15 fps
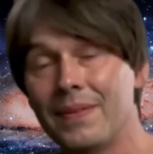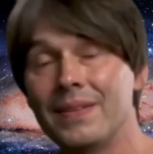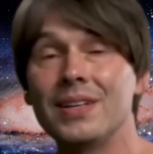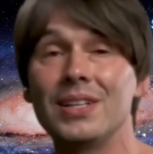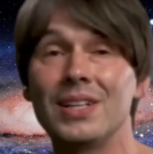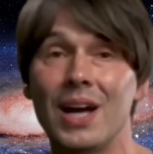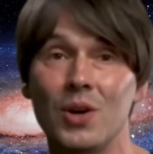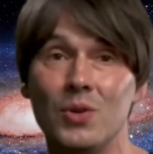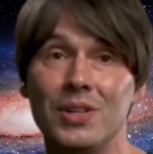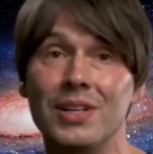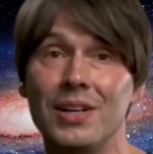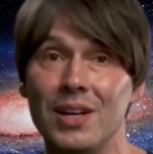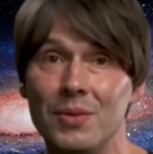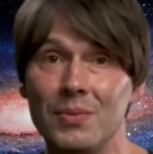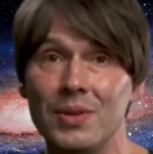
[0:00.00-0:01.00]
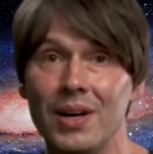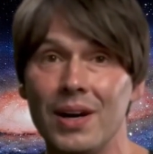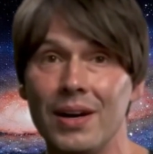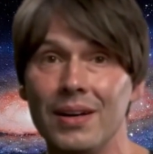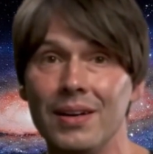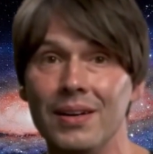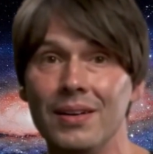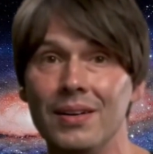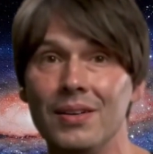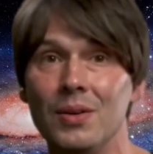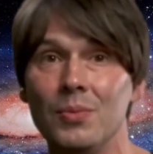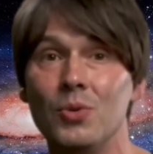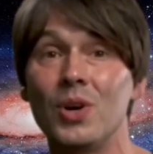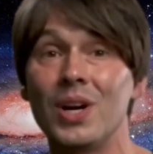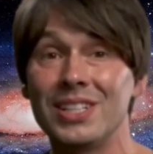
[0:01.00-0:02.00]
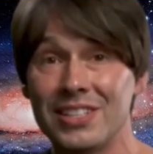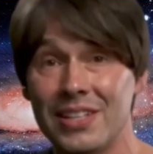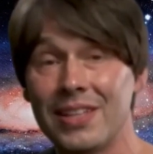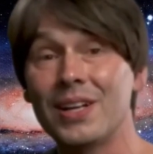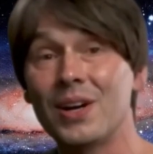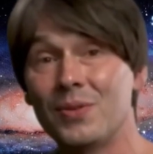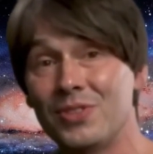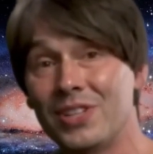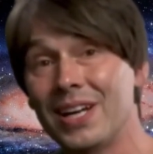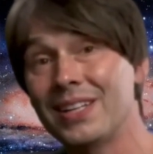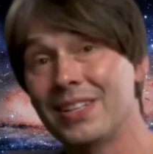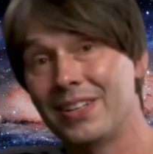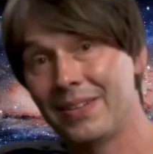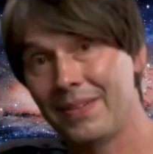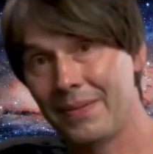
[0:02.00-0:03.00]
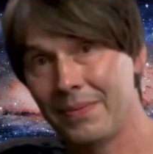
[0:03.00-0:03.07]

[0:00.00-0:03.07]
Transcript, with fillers: The lower the number, the brighter the object.